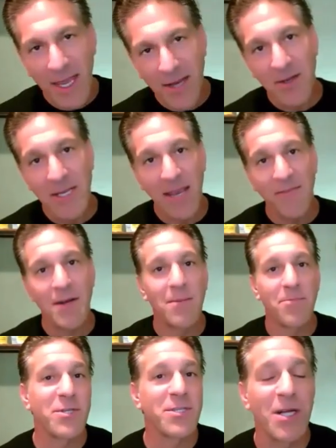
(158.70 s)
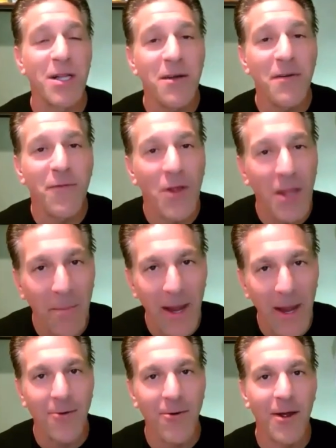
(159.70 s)
Thank you, David and Priscilla, for
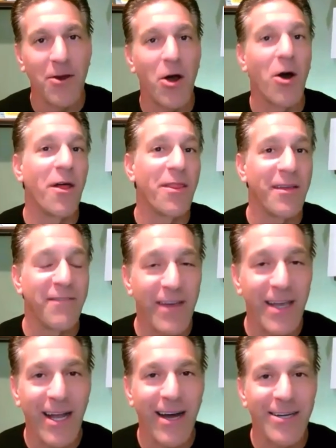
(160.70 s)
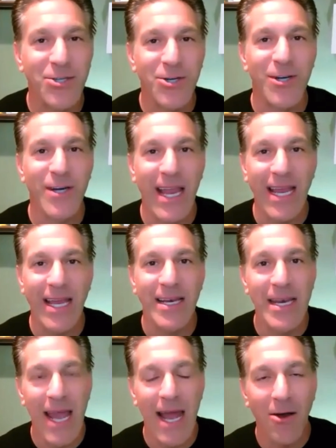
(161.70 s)
the background on the fig hunter.
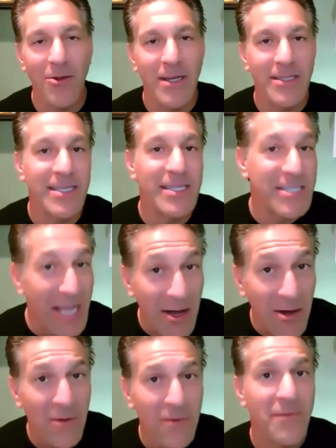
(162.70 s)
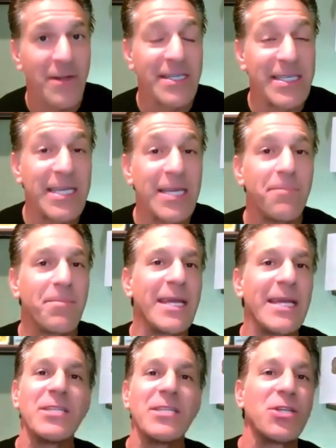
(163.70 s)
And now let's delve
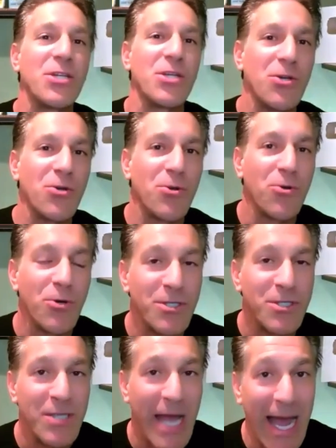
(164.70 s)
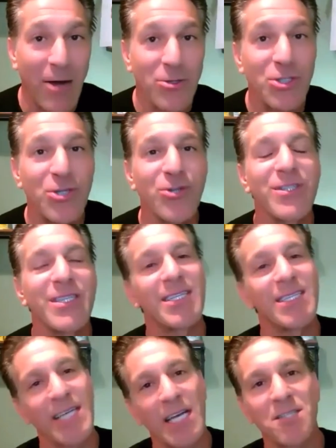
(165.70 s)
deep into how to
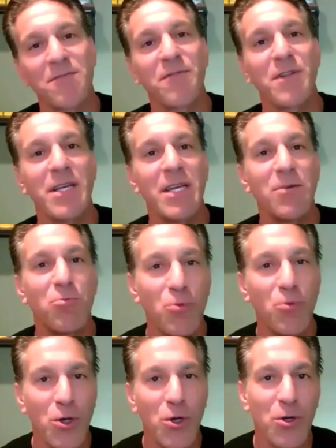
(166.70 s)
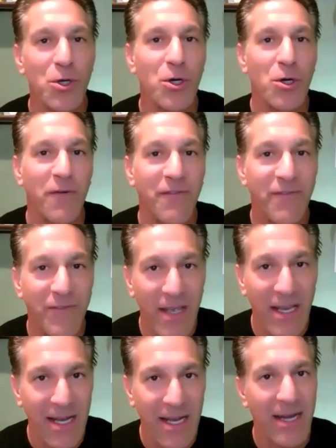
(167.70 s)
successfully root your
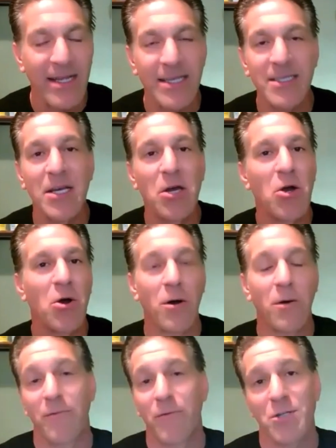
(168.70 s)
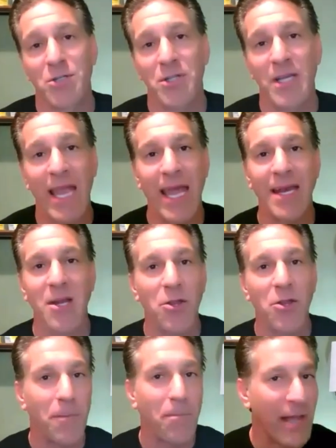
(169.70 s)
fig cuttings or virtually
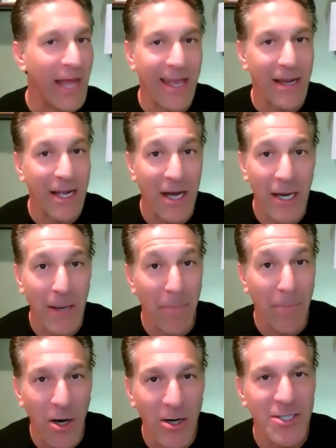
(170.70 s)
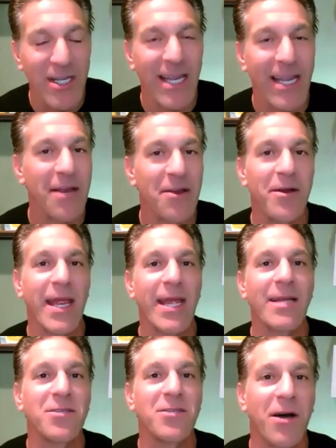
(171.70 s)
any other plant cutting parts you can get your
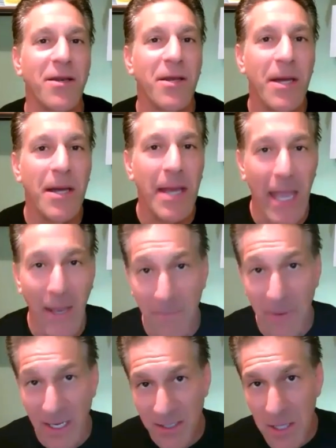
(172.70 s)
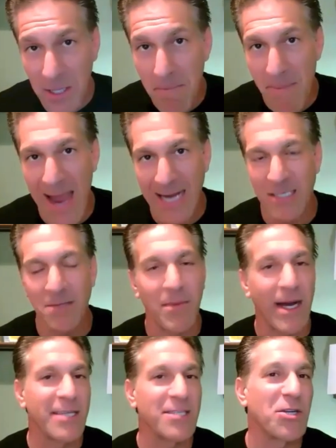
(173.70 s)
hands on and basically
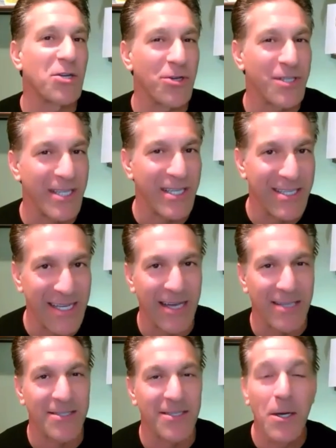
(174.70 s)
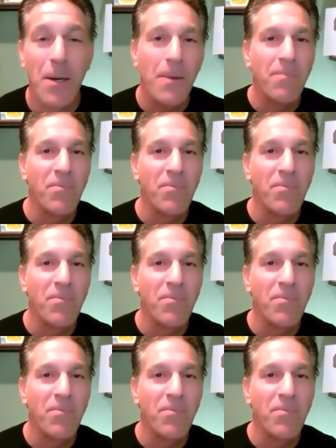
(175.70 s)
maximizing your success.